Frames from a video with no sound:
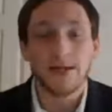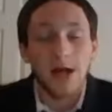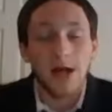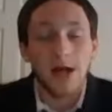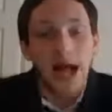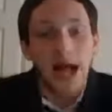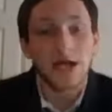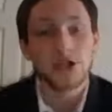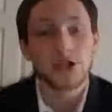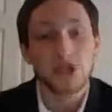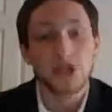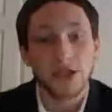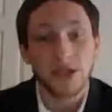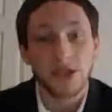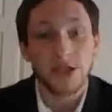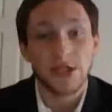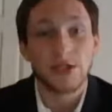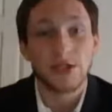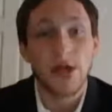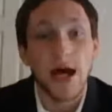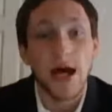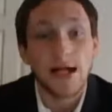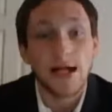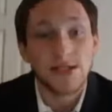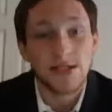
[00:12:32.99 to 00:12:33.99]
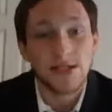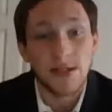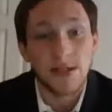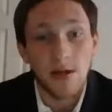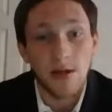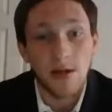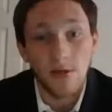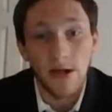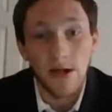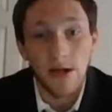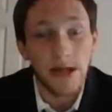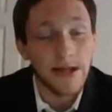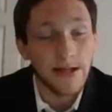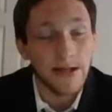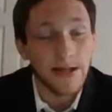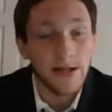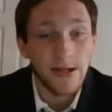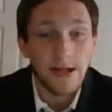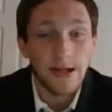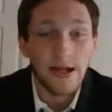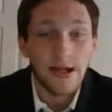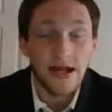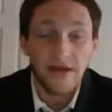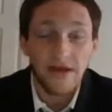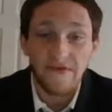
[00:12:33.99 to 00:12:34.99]
Actually, you guys know,
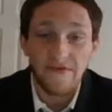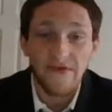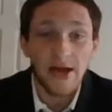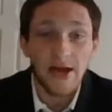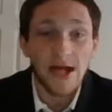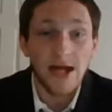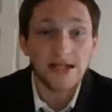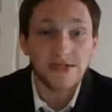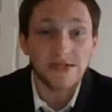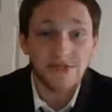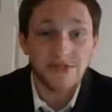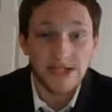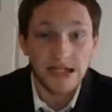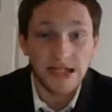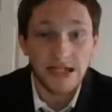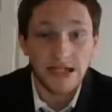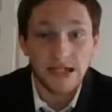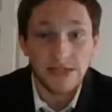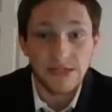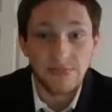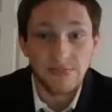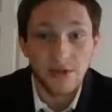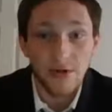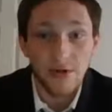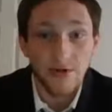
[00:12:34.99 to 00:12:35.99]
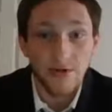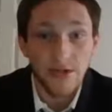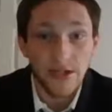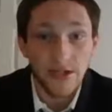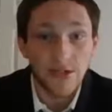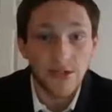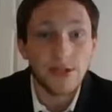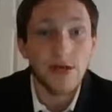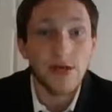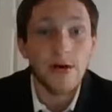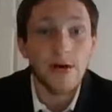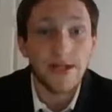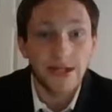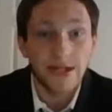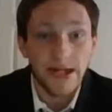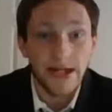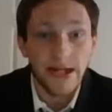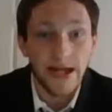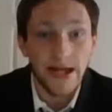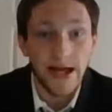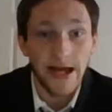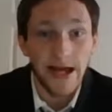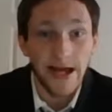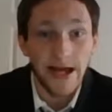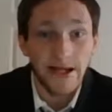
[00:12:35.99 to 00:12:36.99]
if you guys have seen this movie, you know at
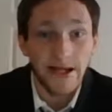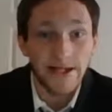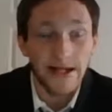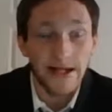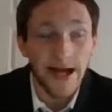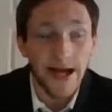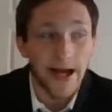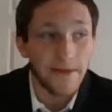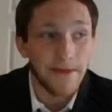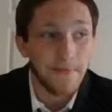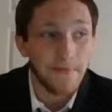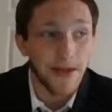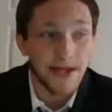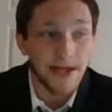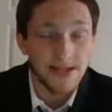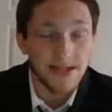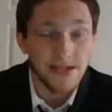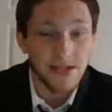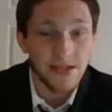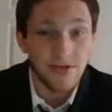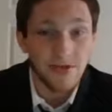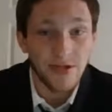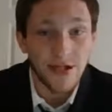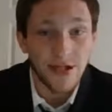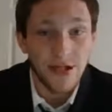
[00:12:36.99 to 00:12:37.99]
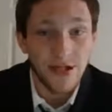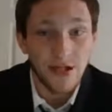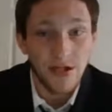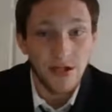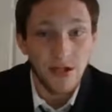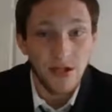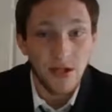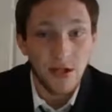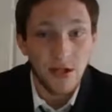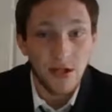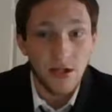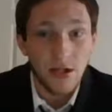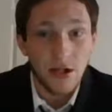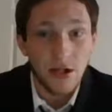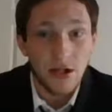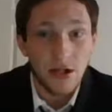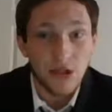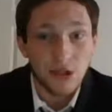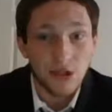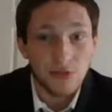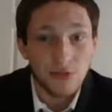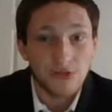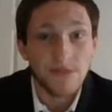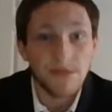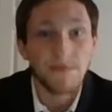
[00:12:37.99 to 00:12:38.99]
the end that basically
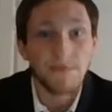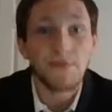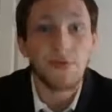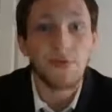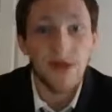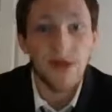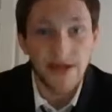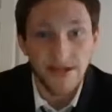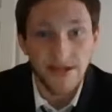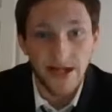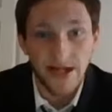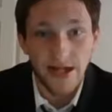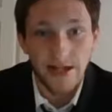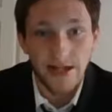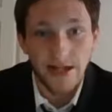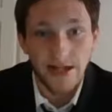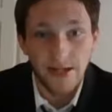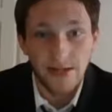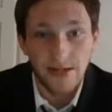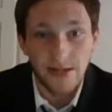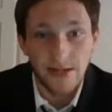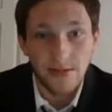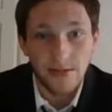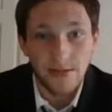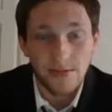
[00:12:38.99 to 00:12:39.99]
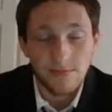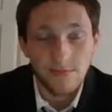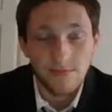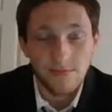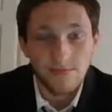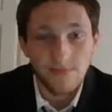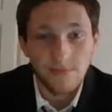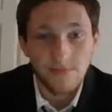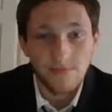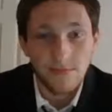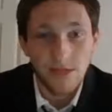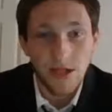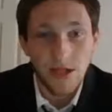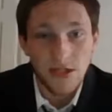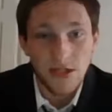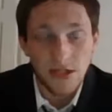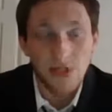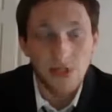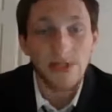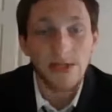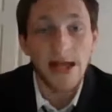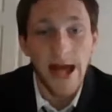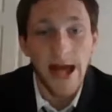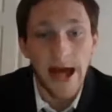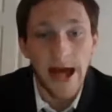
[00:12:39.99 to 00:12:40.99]
she was impregnated.
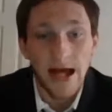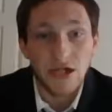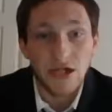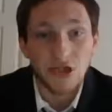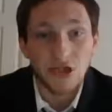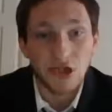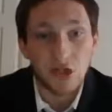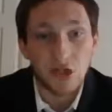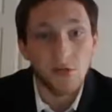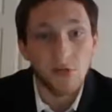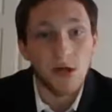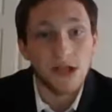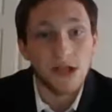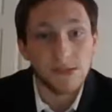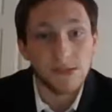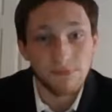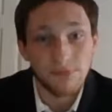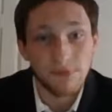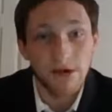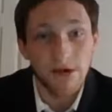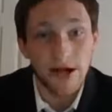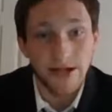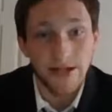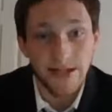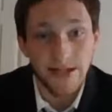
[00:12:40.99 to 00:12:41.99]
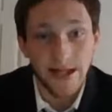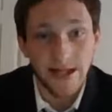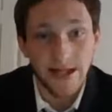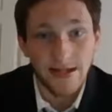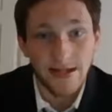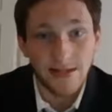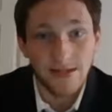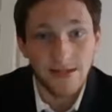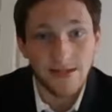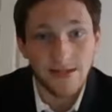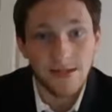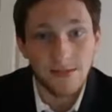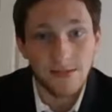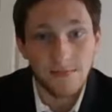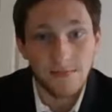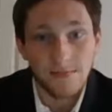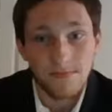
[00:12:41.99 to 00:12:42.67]
So yeah, she was pregnant.